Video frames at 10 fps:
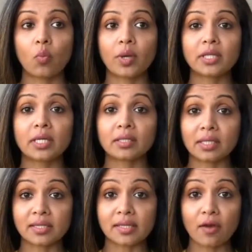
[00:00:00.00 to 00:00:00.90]
whether
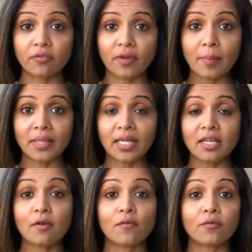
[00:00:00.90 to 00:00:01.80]
it's our
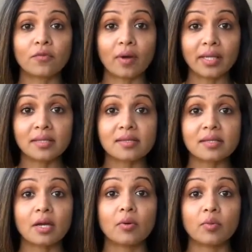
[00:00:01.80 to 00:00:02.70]
family, friends,